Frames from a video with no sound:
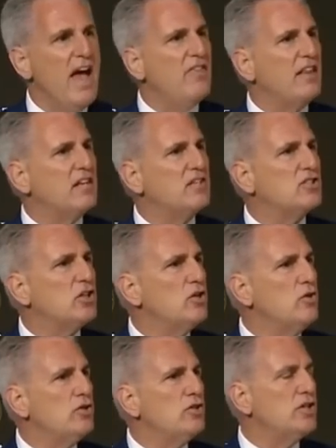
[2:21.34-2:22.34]
and that the
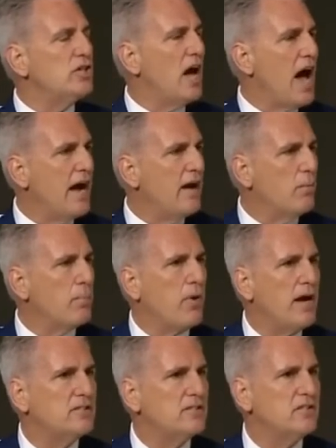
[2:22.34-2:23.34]
solution to higher
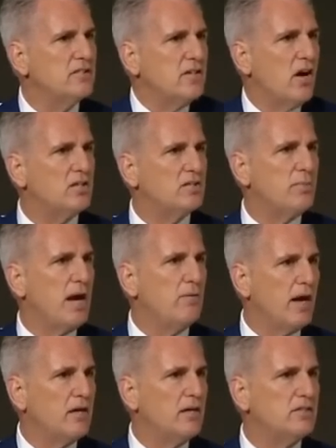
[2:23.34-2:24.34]
prices caused by
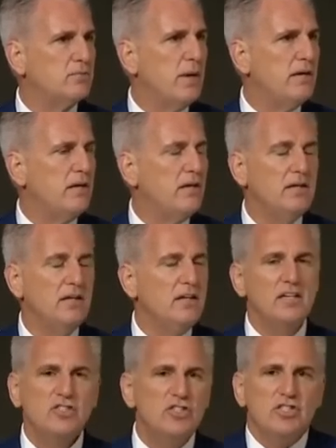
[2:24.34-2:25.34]
reckless spending
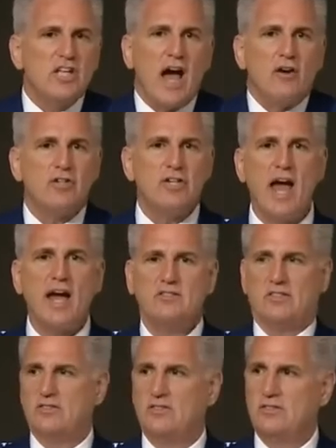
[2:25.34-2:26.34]
is just higher
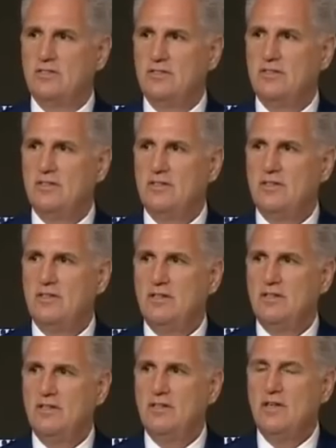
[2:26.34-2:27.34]
taxes.
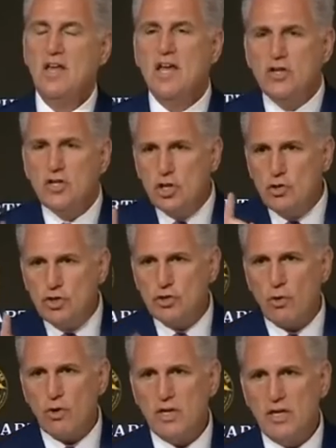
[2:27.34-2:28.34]
In 2
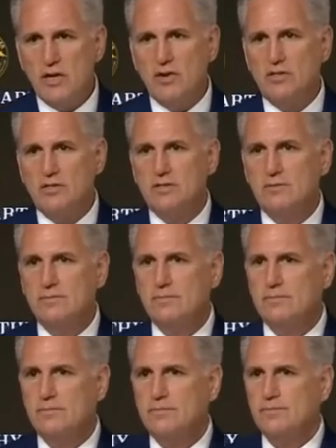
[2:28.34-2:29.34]
short years,
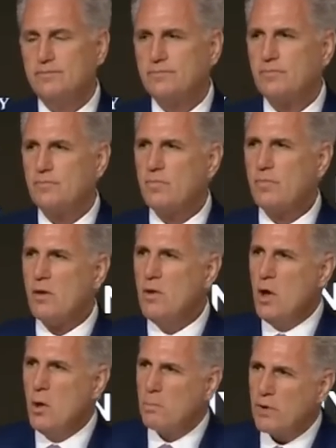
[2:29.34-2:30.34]

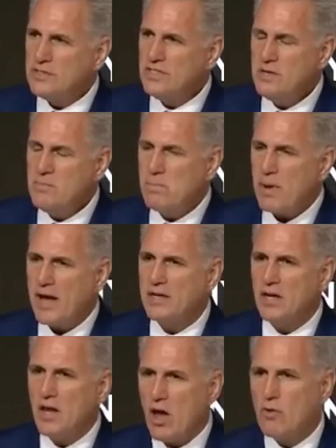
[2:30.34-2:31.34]
President
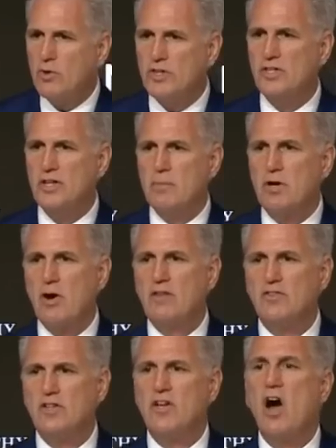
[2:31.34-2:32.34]
Biden, along with the
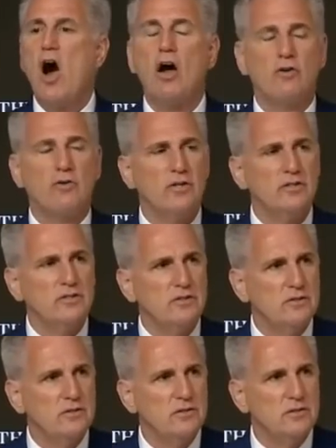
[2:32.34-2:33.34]
Democrats in Congress,